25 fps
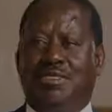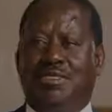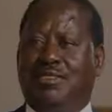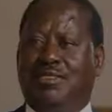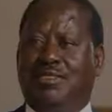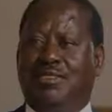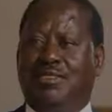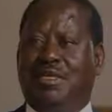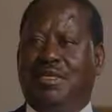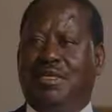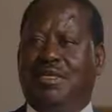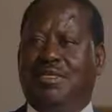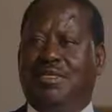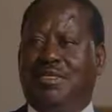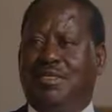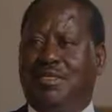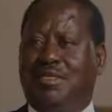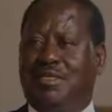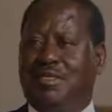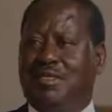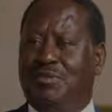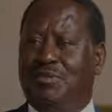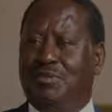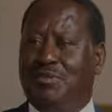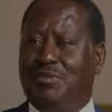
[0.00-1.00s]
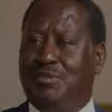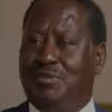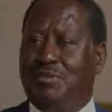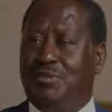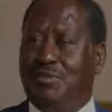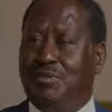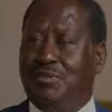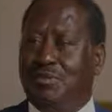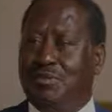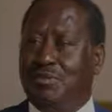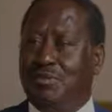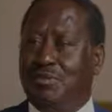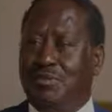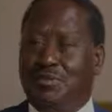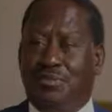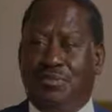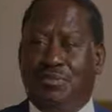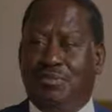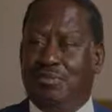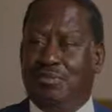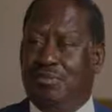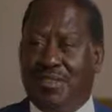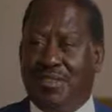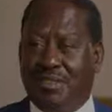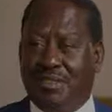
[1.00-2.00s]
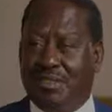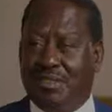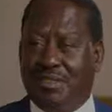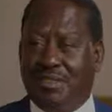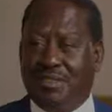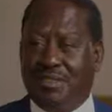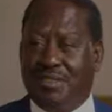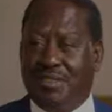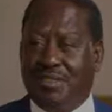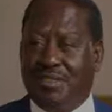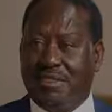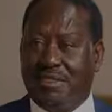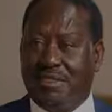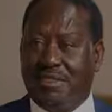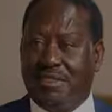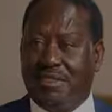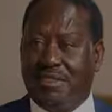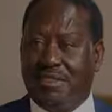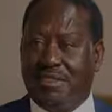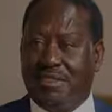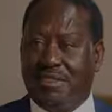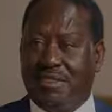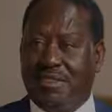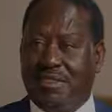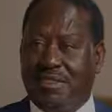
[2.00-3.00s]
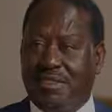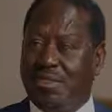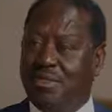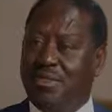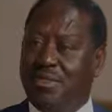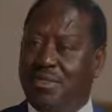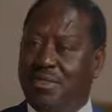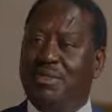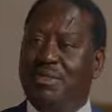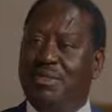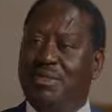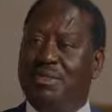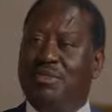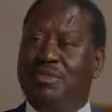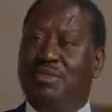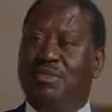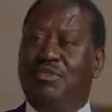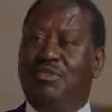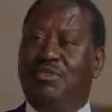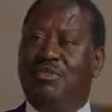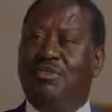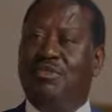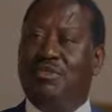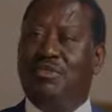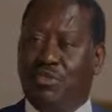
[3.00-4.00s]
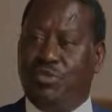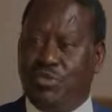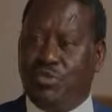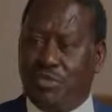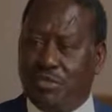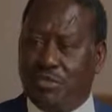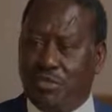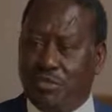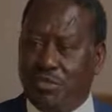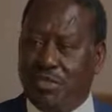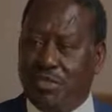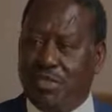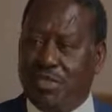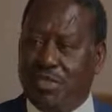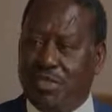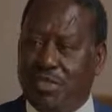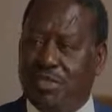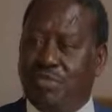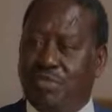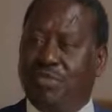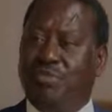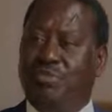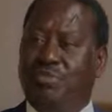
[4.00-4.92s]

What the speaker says: is no guarantee that 2022 will not be rigged. What we are trying to do is